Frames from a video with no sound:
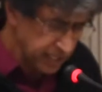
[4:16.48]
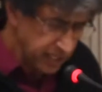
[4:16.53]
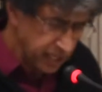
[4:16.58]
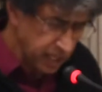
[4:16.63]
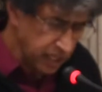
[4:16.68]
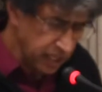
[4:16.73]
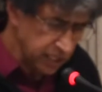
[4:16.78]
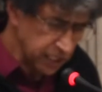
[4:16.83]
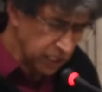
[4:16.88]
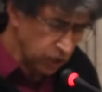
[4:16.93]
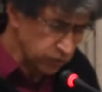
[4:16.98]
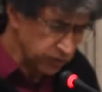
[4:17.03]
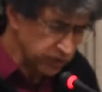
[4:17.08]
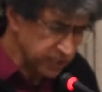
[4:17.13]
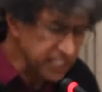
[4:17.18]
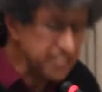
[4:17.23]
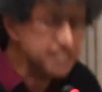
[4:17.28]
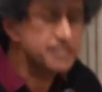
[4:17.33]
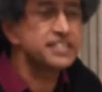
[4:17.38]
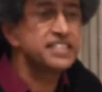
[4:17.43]
Now,
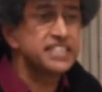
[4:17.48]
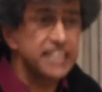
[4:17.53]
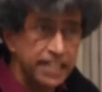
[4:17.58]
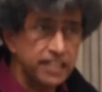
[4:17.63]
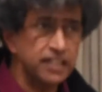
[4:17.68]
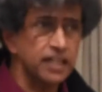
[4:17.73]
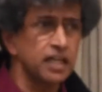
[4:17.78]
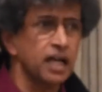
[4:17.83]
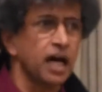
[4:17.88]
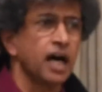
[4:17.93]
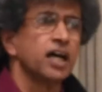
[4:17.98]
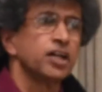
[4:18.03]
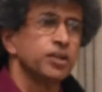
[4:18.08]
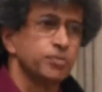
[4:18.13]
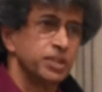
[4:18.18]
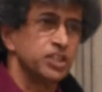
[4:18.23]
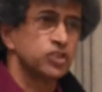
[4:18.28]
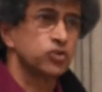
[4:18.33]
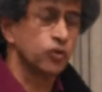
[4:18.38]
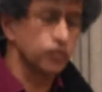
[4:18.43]
this general
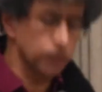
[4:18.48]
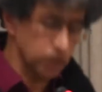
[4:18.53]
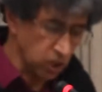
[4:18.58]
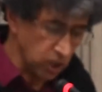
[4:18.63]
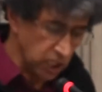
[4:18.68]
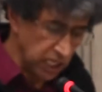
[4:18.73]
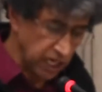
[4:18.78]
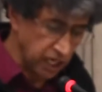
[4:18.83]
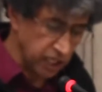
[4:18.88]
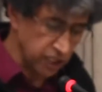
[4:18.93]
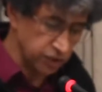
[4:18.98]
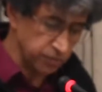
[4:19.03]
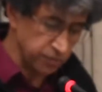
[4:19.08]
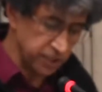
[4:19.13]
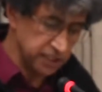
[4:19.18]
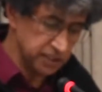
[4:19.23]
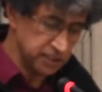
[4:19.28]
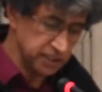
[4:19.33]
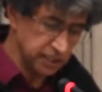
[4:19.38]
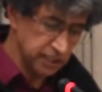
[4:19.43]
argument, overall
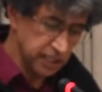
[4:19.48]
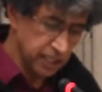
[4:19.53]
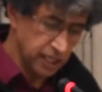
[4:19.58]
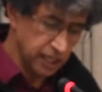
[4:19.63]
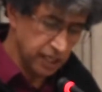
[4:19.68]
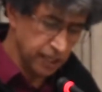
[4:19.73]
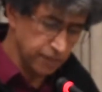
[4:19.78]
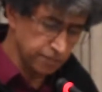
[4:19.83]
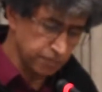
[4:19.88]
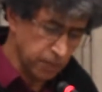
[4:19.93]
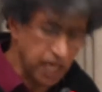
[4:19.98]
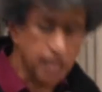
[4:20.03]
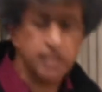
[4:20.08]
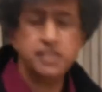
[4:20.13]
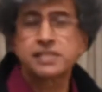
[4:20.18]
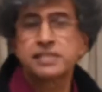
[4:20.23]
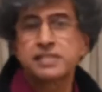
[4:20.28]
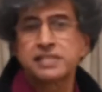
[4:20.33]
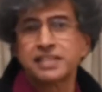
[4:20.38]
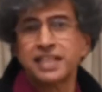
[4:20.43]
argument,
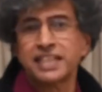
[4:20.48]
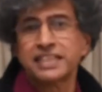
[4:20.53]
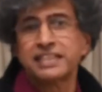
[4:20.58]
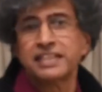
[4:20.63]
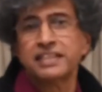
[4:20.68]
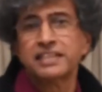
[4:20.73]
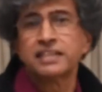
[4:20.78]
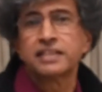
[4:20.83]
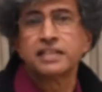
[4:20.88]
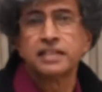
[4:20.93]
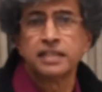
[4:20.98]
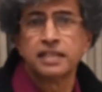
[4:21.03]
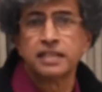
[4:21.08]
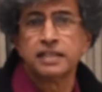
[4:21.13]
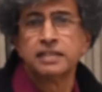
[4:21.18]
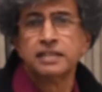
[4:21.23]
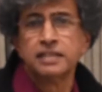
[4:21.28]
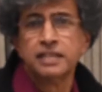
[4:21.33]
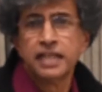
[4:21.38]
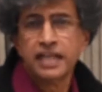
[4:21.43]
Marx, I think,
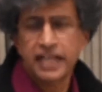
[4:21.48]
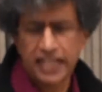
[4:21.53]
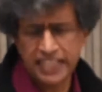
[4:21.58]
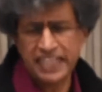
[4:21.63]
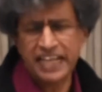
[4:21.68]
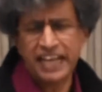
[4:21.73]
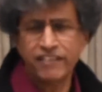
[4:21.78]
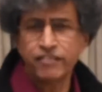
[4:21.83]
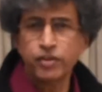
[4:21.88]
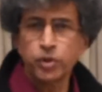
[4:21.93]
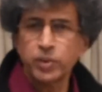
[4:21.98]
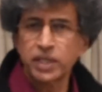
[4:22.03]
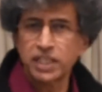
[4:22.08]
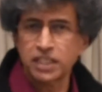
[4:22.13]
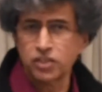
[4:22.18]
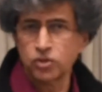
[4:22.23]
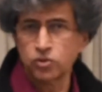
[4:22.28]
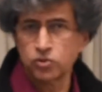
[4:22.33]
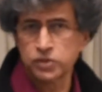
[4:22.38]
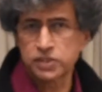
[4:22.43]
and
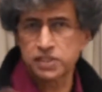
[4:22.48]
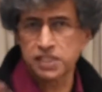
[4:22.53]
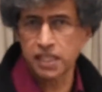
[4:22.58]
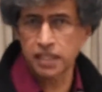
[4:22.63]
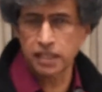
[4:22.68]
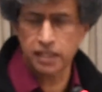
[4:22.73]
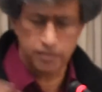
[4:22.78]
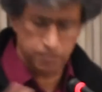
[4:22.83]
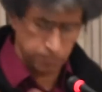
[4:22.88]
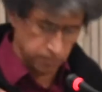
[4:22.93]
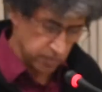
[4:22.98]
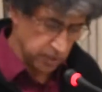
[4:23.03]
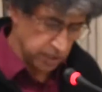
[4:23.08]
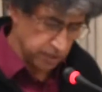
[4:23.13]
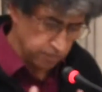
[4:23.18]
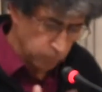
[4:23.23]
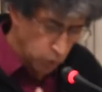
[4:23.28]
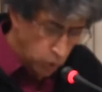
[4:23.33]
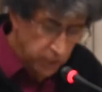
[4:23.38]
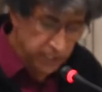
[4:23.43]
everyone knows,
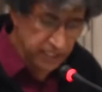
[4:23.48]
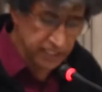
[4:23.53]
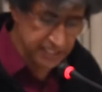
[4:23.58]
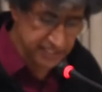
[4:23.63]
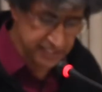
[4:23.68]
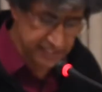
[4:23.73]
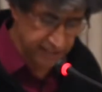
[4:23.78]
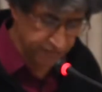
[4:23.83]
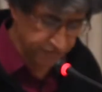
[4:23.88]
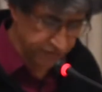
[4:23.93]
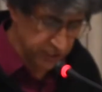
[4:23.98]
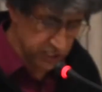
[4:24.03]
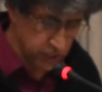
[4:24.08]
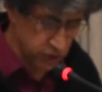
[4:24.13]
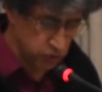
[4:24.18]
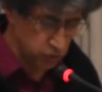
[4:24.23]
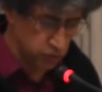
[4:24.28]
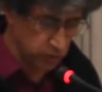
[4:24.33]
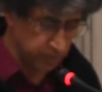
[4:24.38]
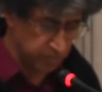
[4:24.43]
Mohan has
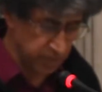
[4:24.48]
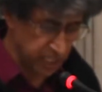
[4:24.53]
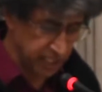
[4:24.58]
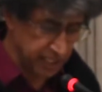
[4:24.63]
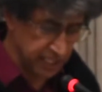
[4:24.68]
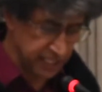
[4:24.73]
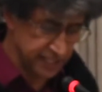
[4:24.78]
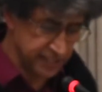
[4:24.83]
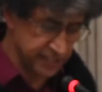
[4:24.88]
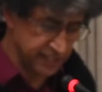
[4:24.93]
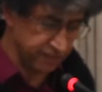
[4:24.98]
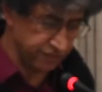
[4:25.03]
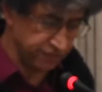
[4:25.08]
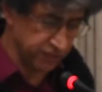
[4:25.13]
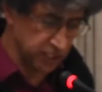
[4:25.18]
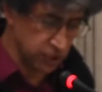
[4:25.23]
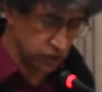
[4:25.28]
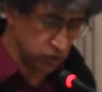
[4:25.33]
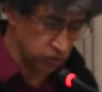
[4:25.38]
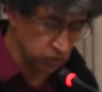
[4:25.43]
referred to, Imrana has
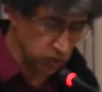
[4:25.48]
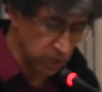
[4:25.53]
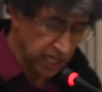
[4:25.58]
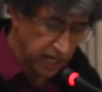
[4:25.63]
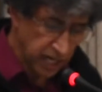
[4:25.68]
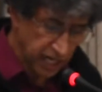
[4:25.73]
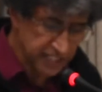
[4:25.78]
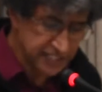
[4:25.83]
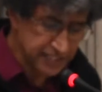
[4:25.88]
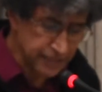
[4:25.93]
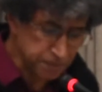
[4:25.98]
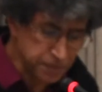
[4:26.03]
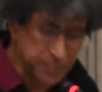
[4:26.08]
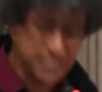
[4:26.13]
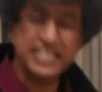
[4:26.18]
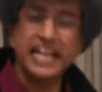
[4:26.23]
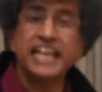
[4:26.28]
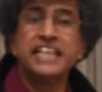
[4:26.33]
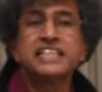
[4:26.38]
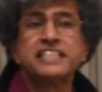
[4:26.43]
referred to, a
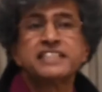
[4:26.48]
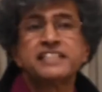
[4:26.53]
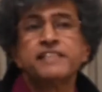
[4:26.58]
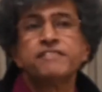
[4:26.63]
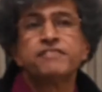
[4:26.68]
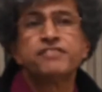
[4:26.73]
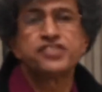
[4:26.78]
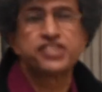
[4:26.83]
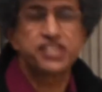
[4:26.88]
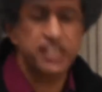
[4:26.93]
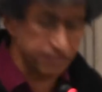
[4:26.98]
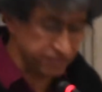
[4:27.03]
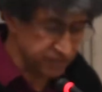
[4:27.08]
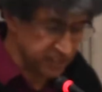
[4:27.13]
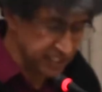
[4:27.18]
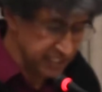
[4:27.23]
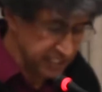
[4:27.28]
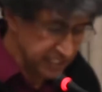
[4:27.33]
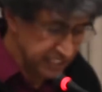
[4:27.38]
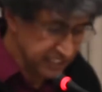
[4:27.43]
substantive shift
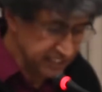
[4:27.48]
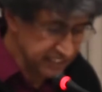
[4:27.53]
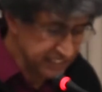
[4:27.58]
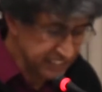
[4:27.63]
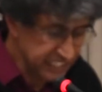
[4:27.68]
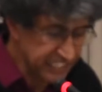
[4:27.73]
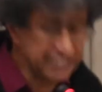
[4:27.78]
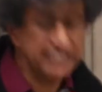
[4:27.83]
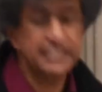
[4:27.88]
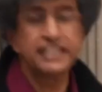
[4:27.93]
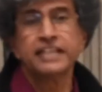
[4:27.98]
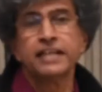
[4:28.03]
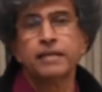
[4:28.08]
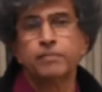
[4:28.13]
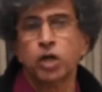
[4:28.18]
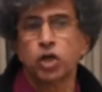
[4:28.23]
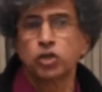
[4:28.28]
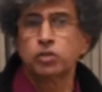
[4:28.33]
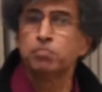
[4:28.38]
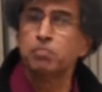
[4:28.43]
in the thinking
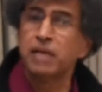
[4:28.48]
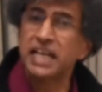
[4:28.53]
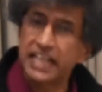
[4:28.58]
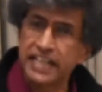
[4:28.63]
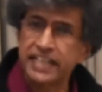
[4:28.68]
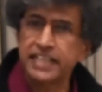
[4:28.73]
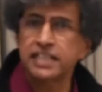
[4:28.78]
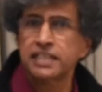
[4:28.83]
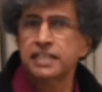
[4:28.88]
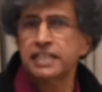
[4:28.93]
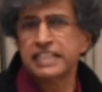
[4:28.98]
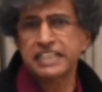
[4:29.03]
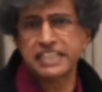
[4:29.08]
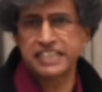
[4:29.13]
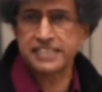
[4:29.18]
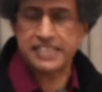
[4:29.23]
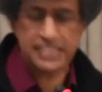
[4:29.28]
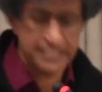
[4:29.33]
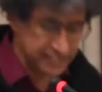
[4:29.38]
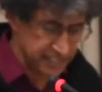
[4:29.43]
about malarial and
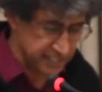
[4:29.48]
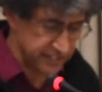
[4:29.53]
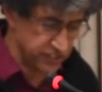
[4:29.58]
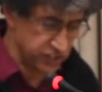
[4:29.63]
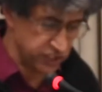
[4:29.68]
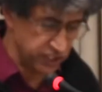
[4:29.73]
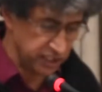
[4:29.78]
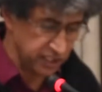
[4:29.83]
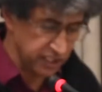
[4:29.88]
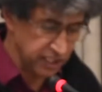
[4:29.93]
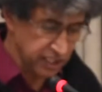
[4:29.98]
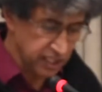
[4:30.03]
disease history.